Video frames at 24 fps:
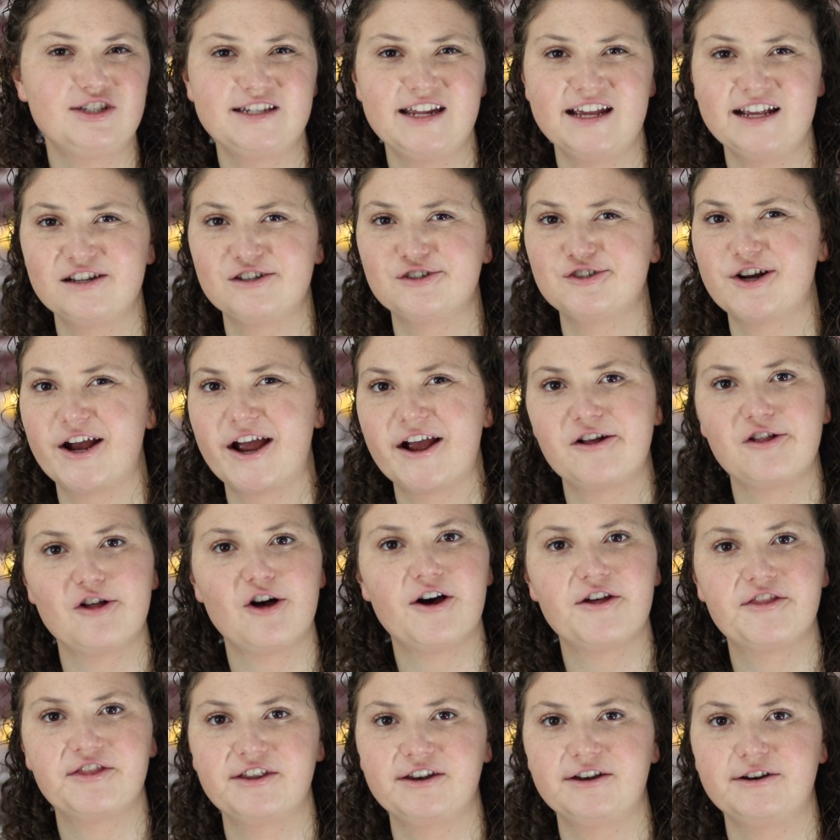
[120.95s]
take a dry
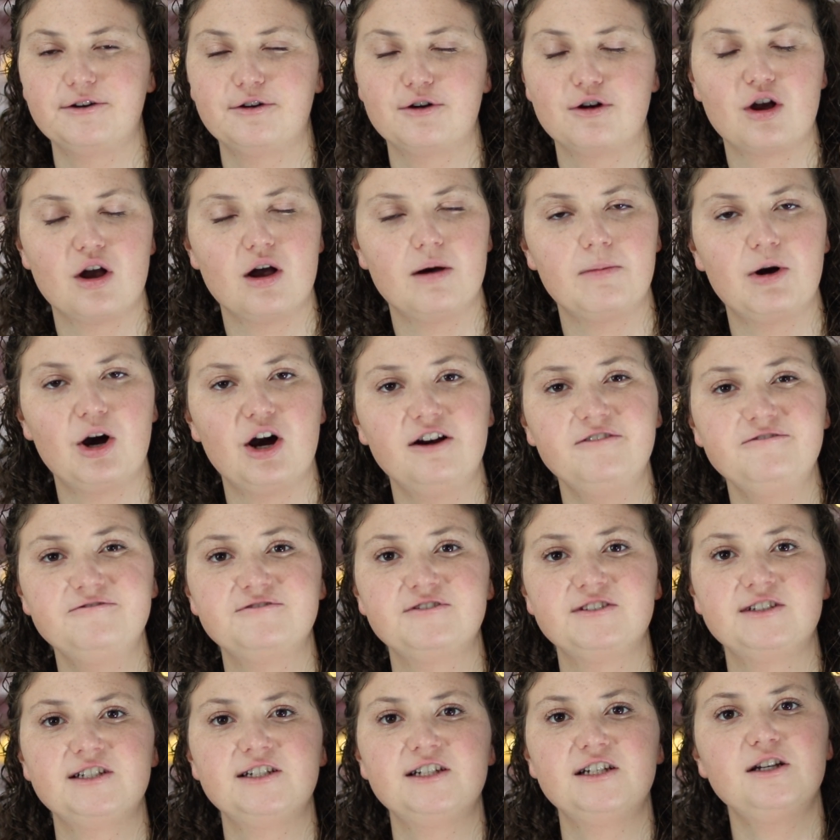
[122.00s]
cloth and it'll come off.
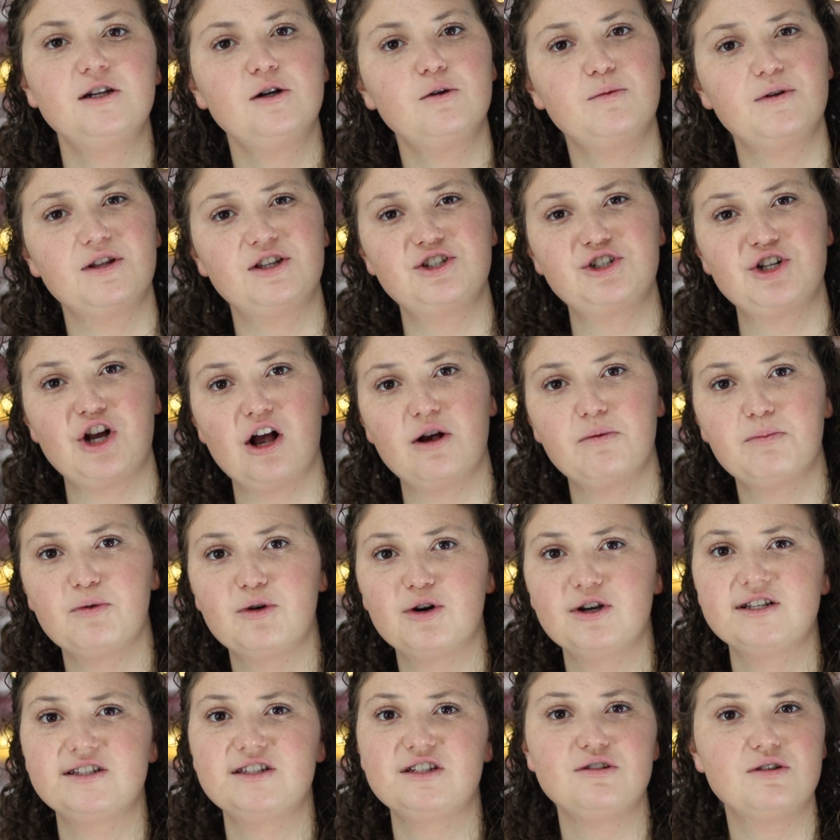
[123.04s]
With
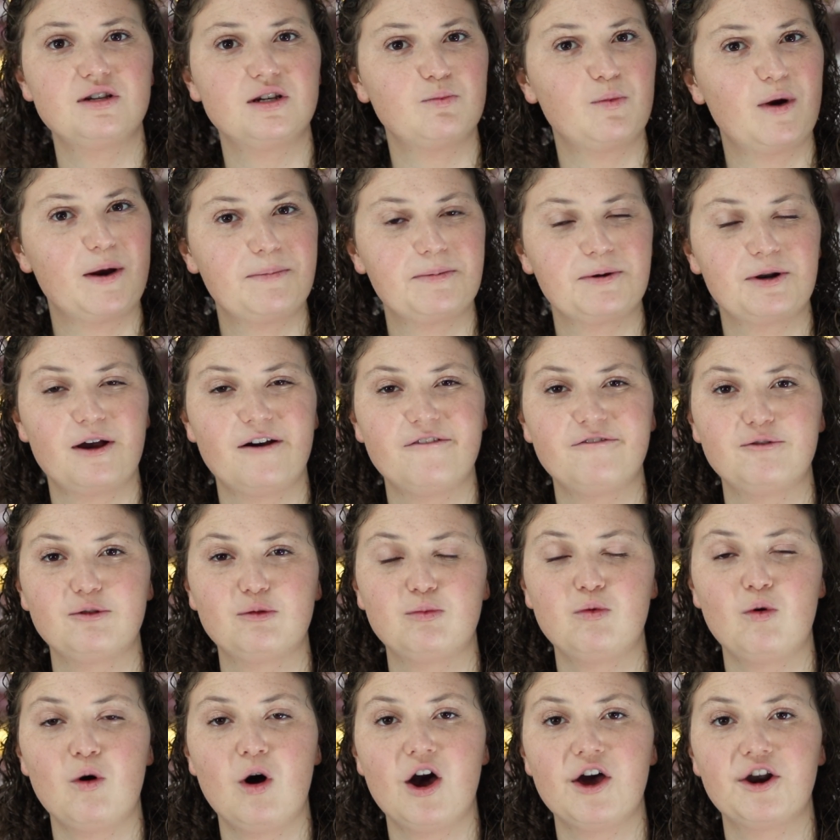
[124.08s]
chalkboards, you can wipe it off with
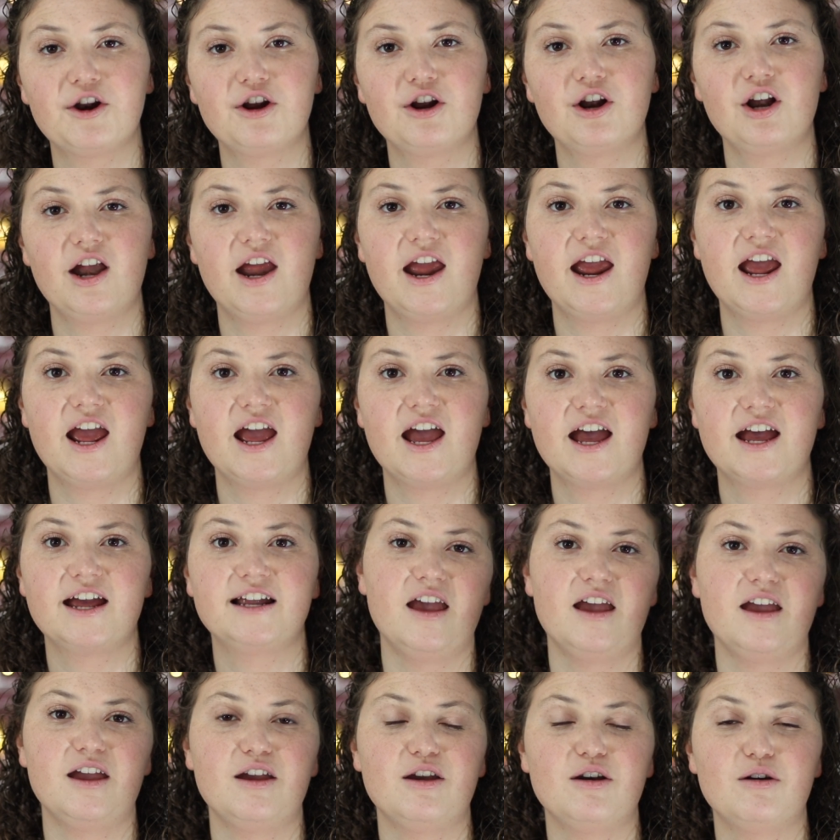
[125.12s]
water and
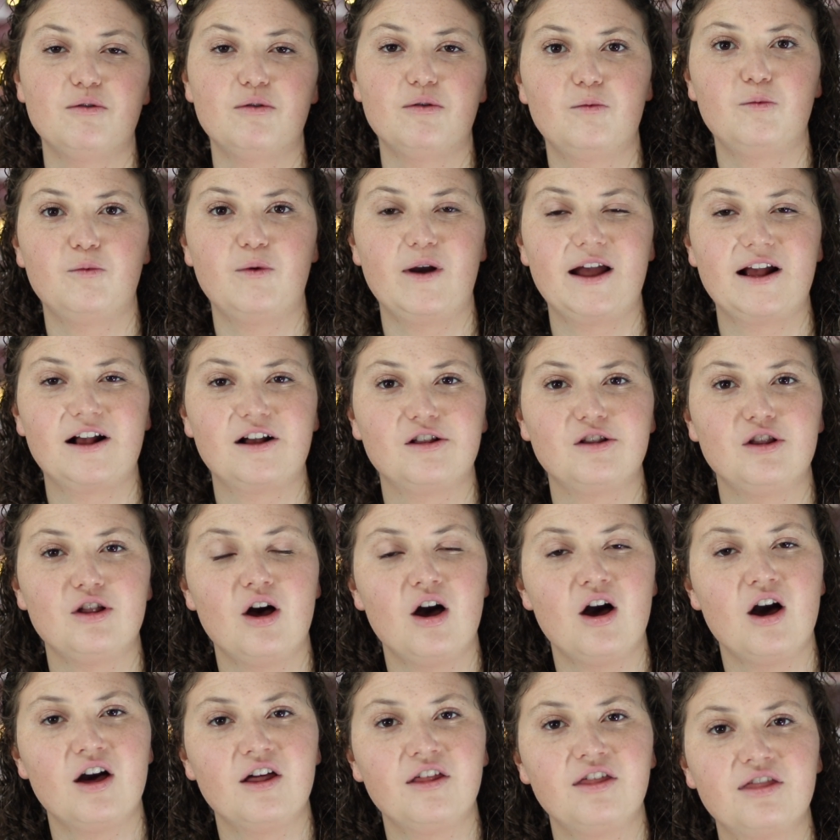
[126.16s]
a wet
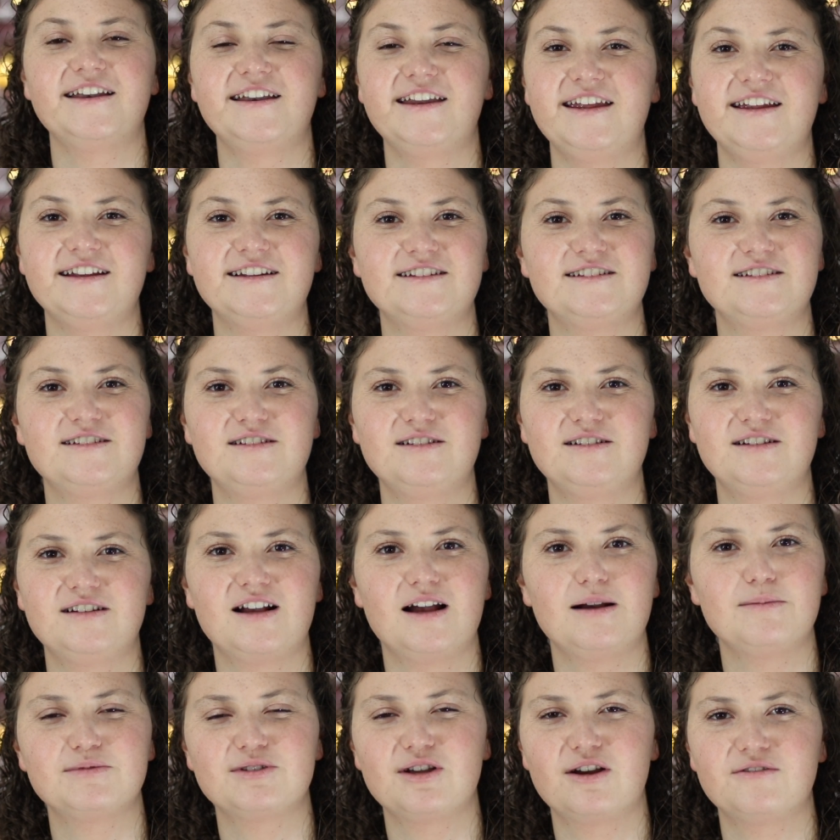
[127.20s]
cloth, and it
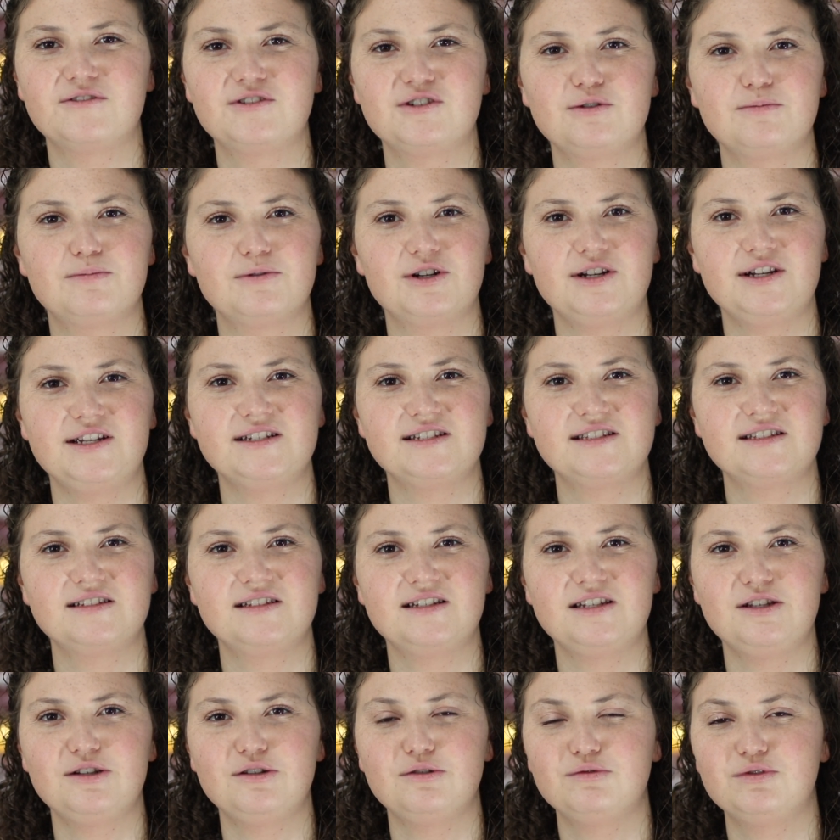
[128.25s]
comes off super
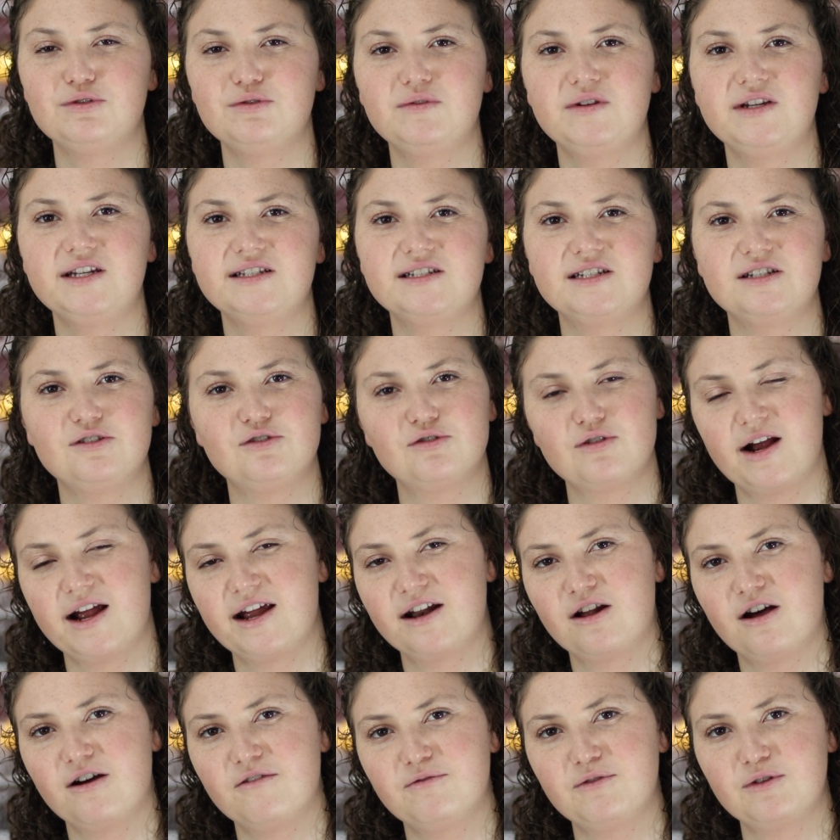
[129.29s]
easily. You do need to dry
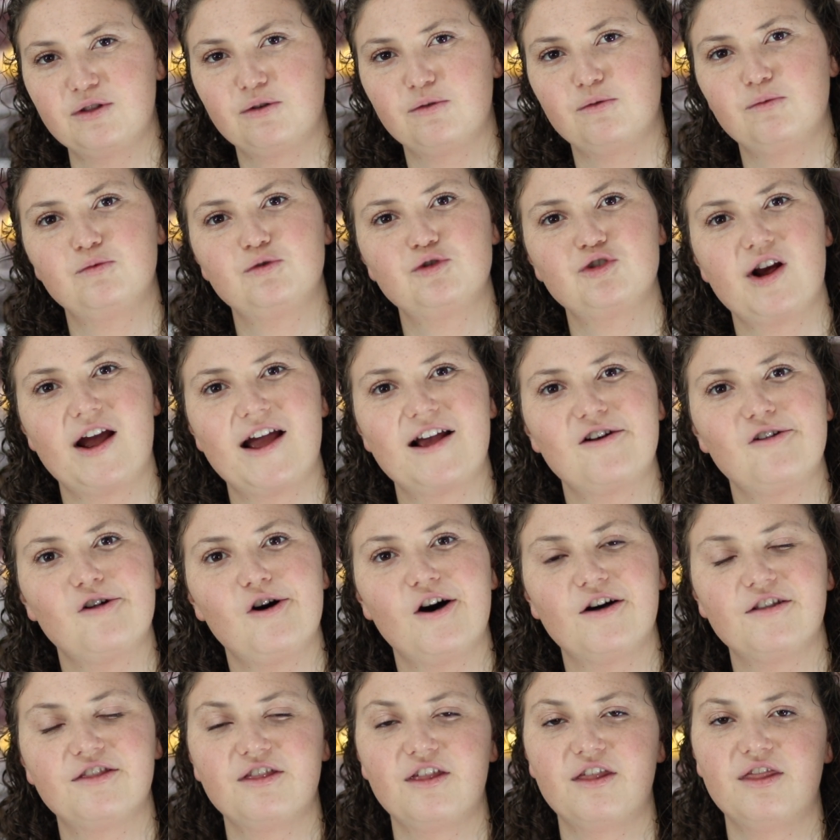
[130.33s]
it off with a dry
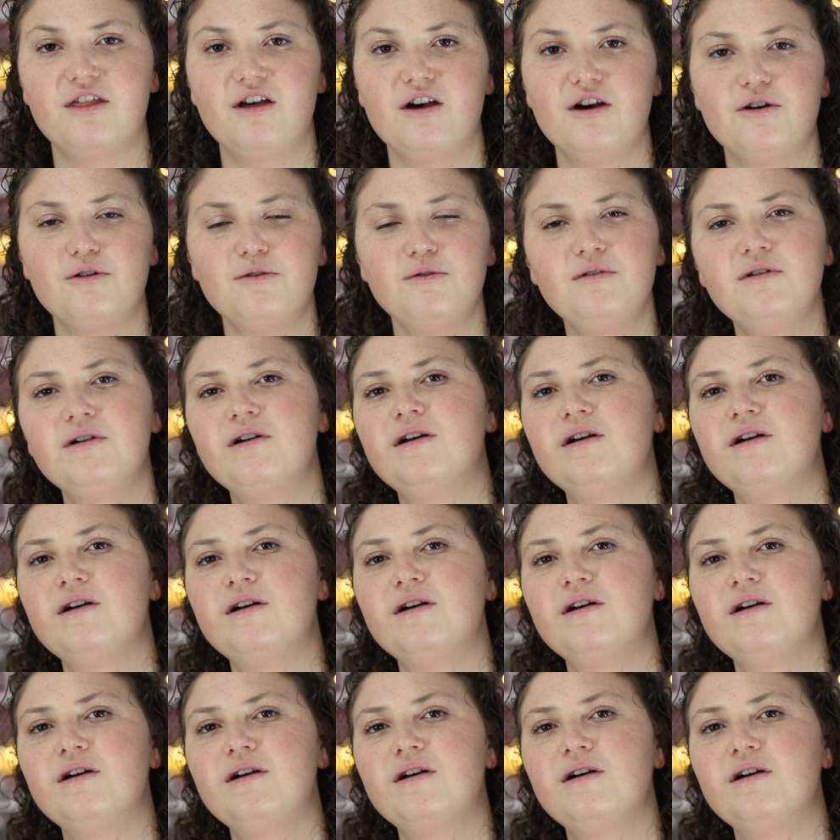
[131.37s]
cloth though.